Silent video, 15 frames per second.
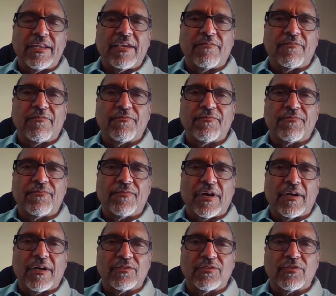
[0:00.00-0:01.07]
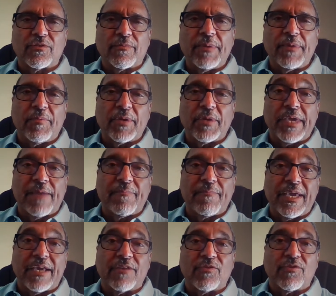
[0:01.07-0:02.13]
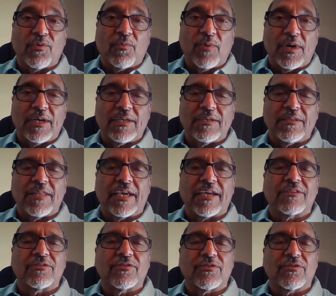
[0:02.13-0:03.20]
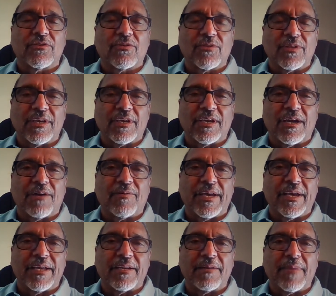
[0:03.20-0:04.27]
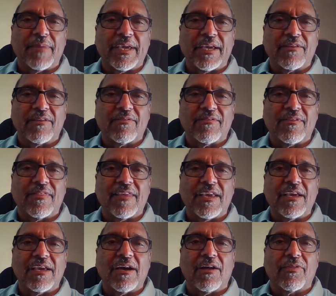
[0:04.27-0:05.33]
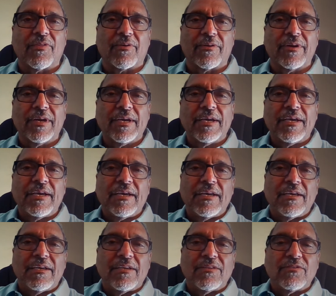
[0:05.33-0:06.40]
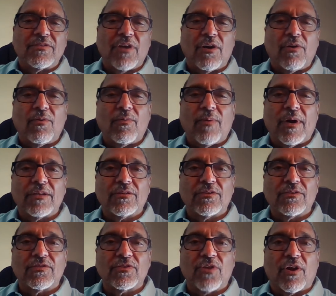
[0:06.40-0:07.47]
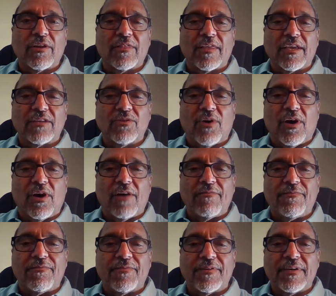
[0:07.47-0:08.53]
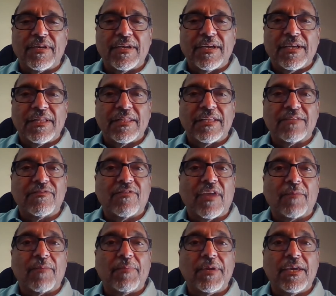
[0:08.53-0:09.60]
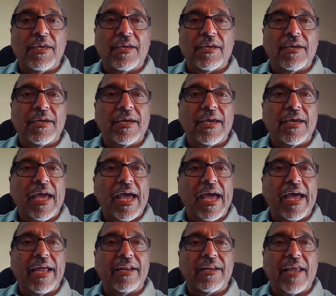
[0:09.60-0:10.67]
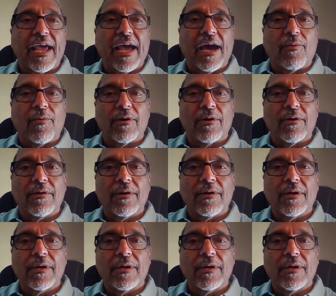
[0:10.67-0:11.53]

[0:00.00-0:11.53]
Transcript: if certain people can't make it to one, they can certainly go ahead and make it to the other. So to start things off, let's take a peek at our